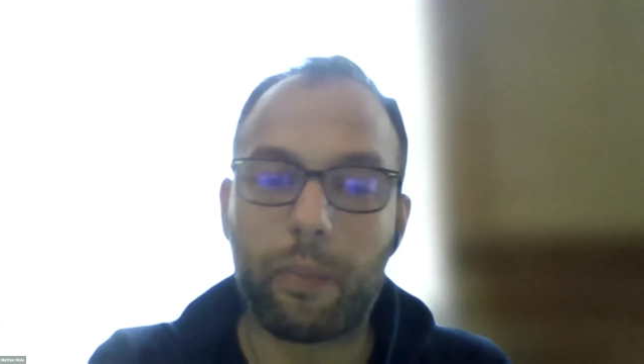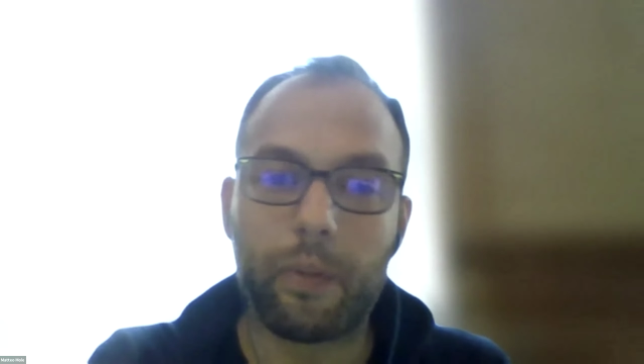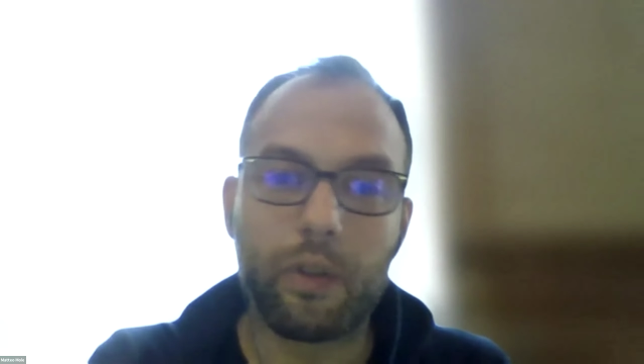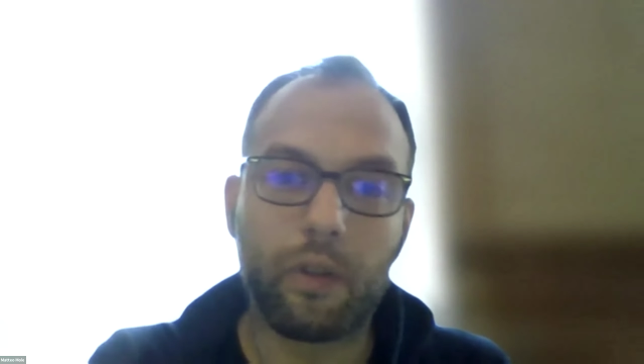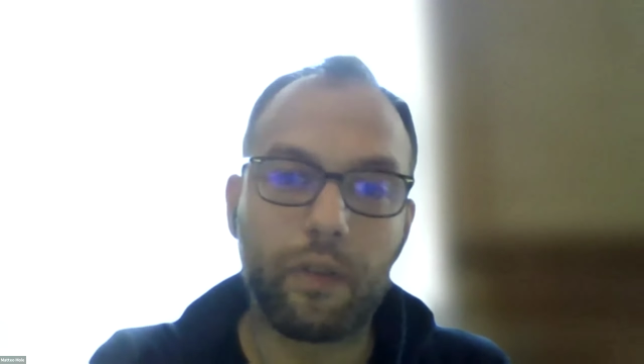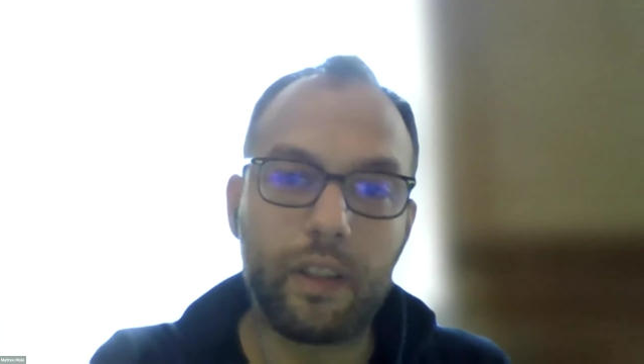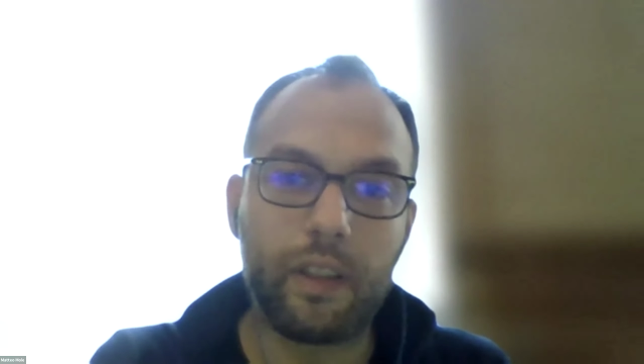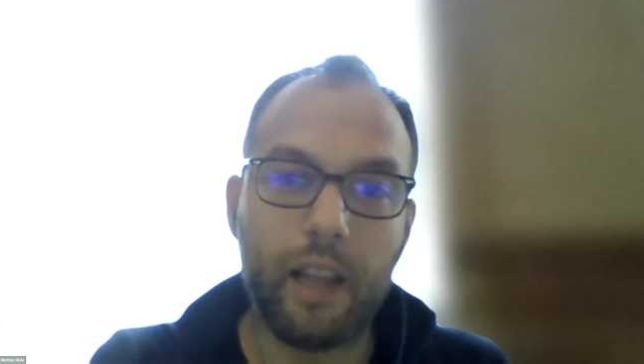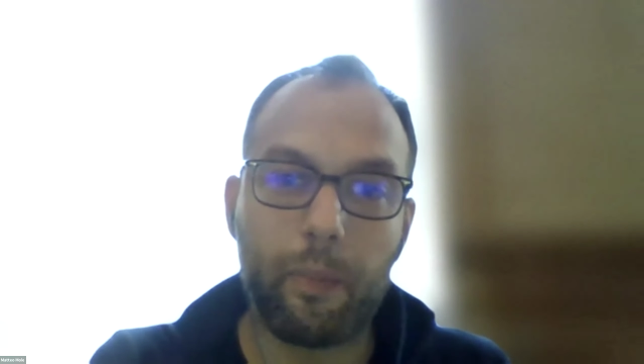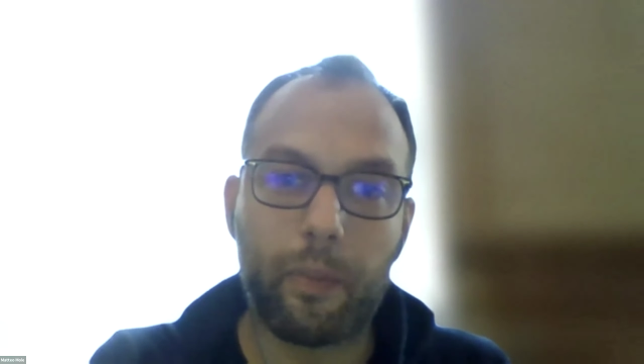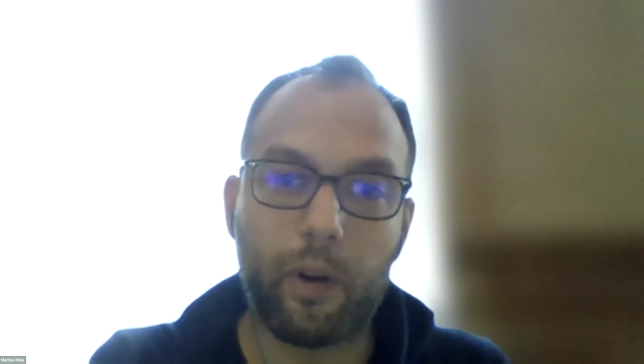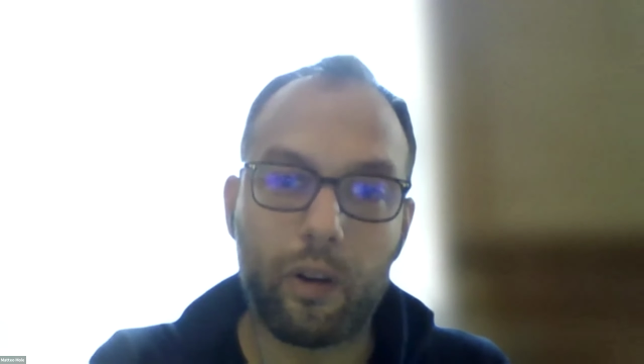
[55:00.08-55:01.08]
purpose of these
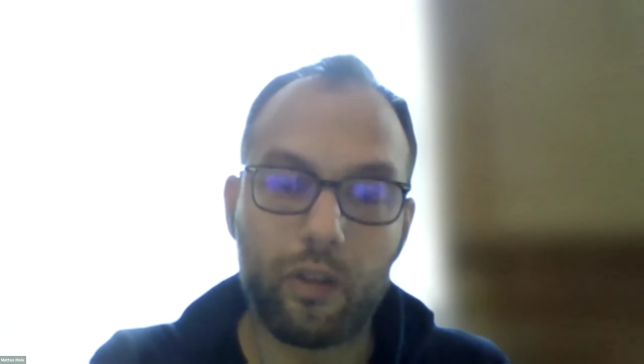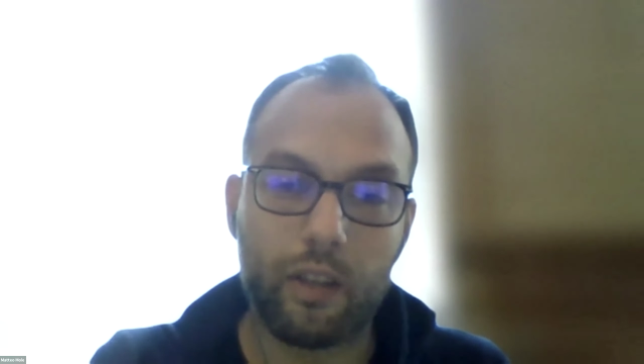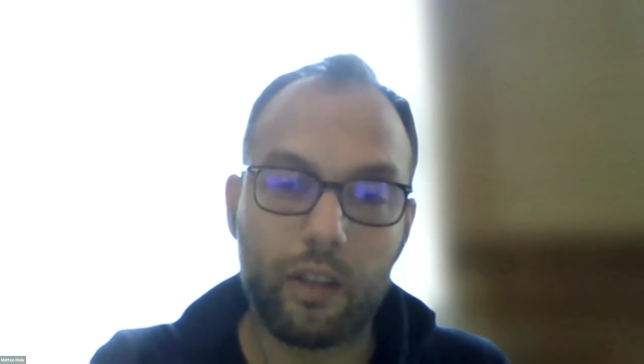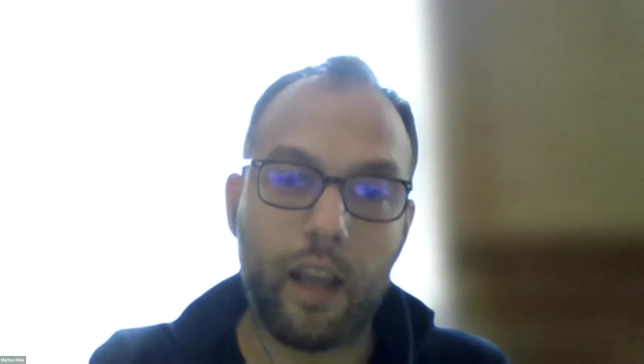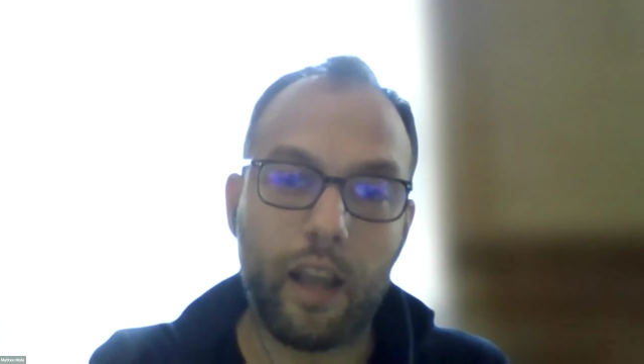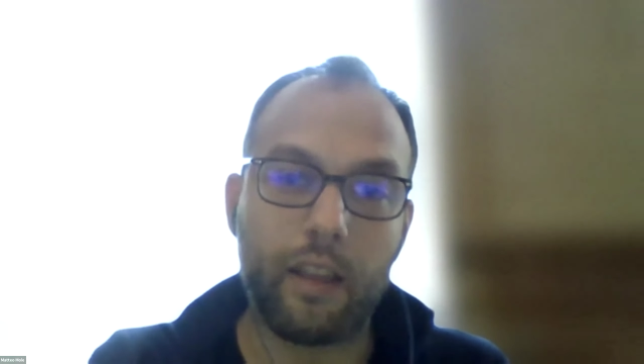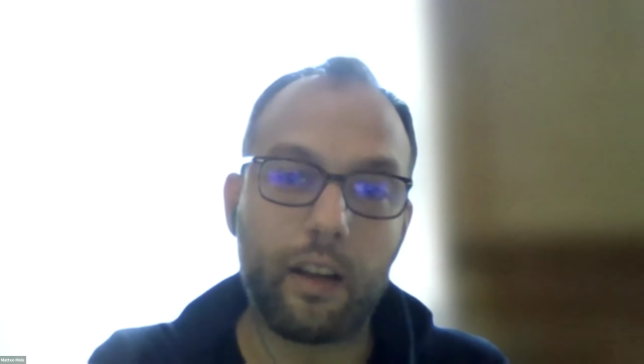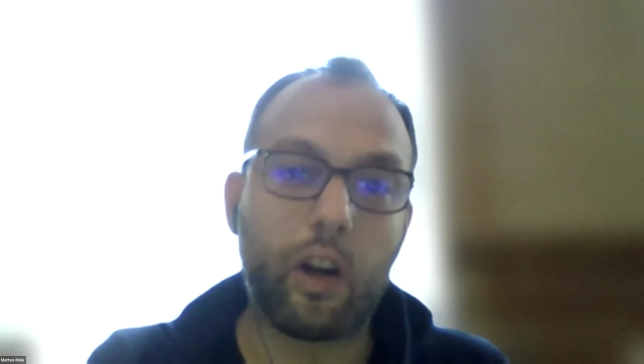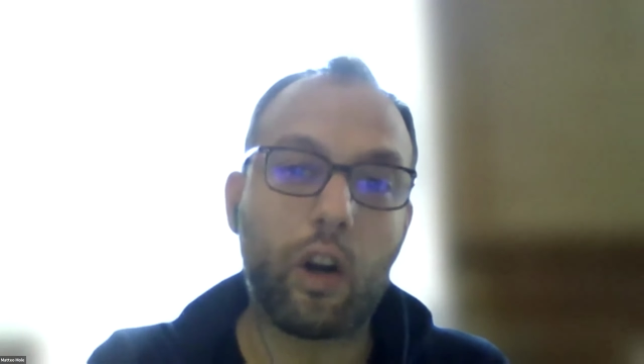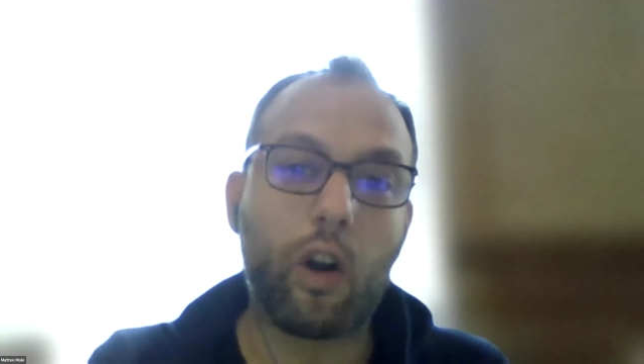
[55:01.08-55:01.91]
dev projects and the